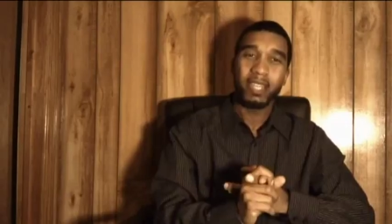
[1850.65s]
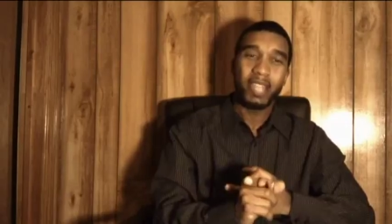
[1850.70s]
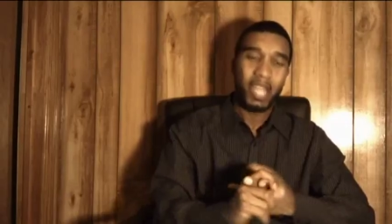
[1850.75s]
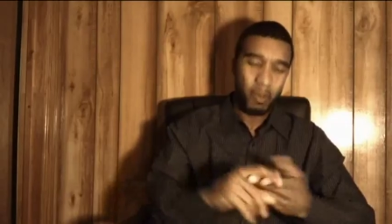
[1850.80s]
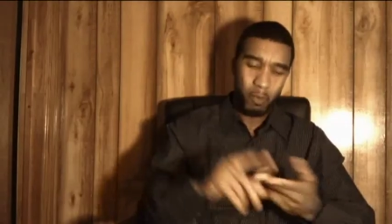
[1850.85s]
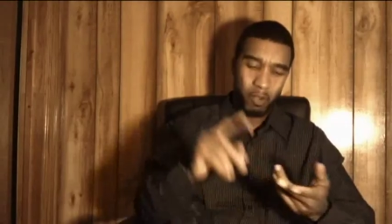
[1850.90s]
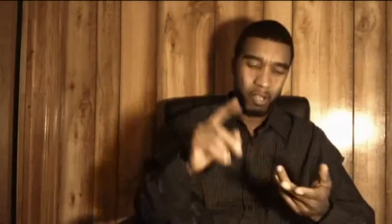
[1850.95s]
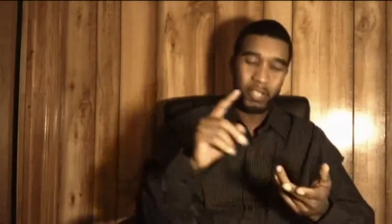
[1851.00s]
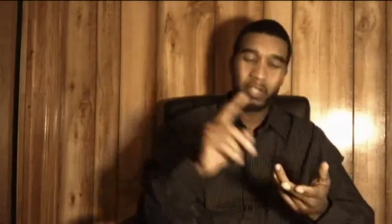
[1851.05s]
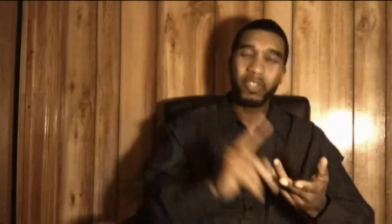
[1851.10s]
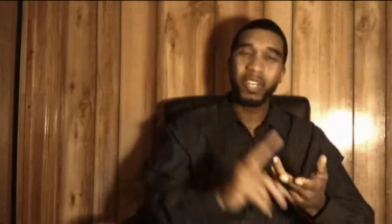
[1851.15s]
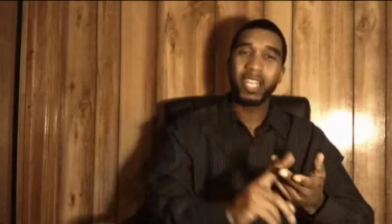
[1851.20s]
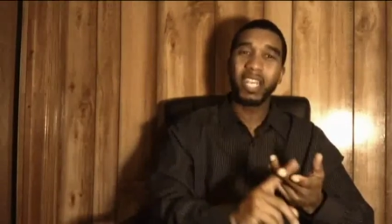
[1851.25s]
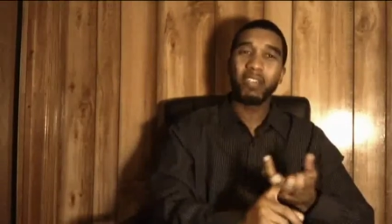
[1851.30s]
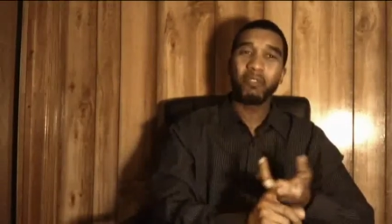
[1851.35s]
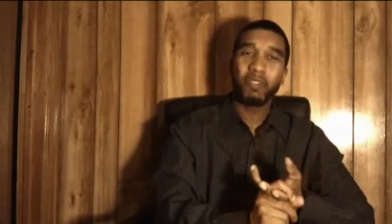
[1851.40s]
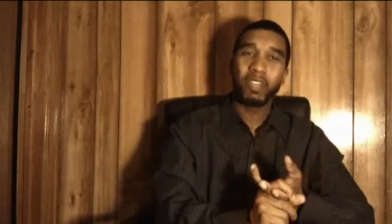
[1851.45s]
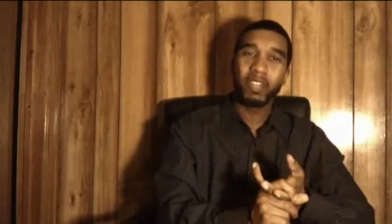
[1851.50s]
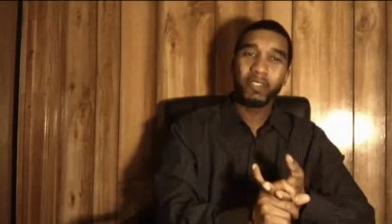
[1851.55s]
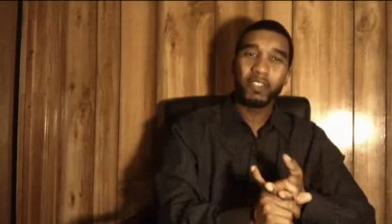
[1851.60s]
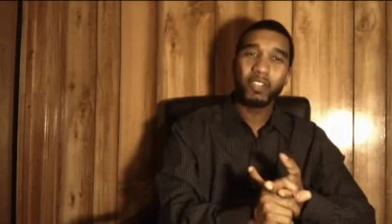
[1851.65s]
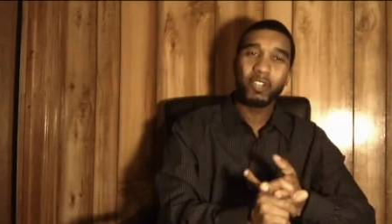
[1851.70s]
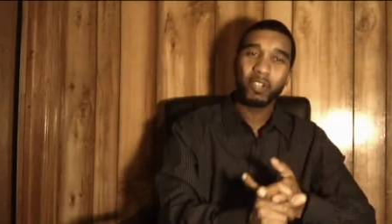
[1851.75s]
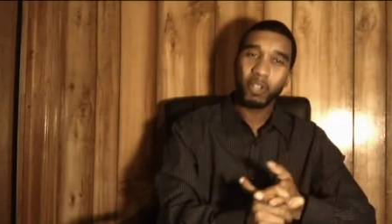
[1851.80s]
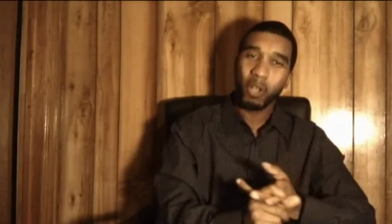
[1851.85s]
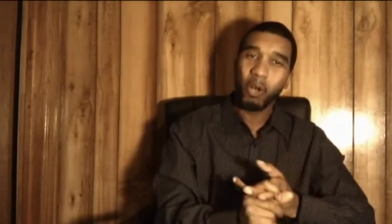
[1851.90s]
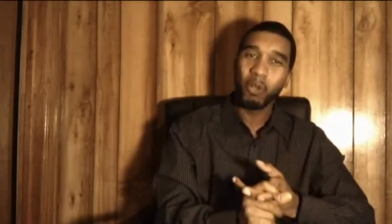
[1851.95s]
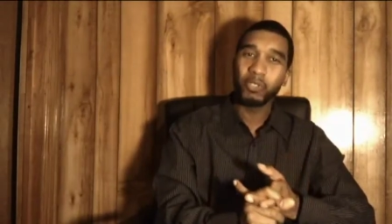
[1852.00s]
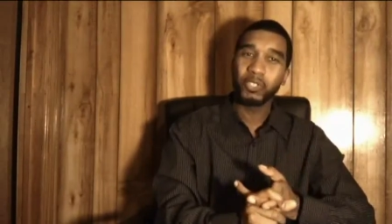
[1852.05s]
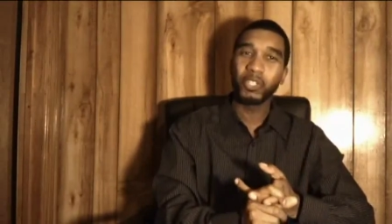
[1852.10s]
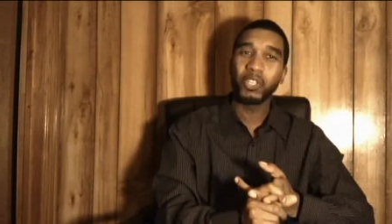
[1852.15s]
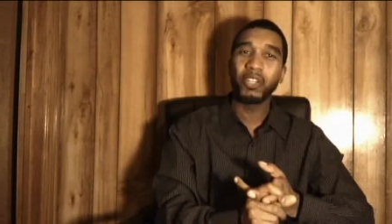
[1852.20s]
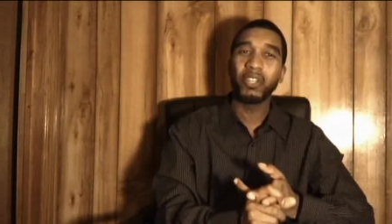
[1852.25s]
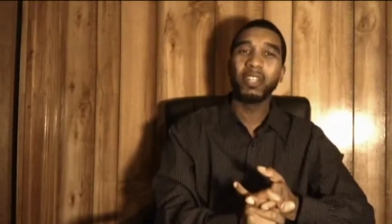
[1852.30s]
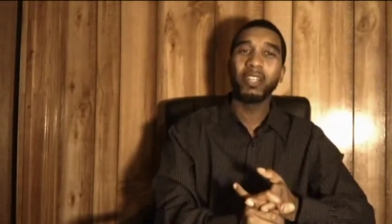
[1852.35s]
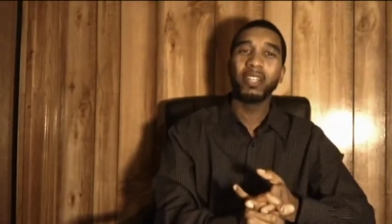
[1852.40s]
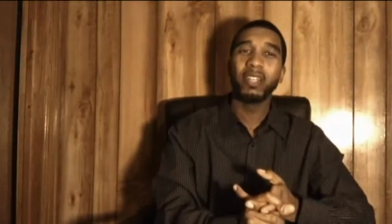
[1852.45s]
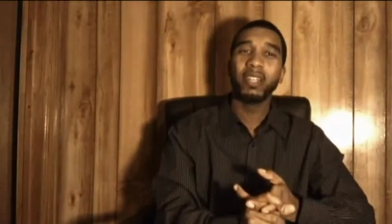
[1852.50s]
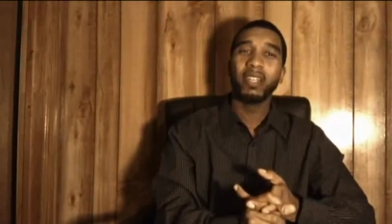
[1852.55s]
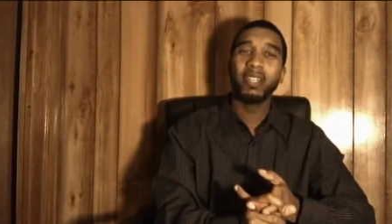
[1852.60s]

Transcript: They want you to get rid of your culture.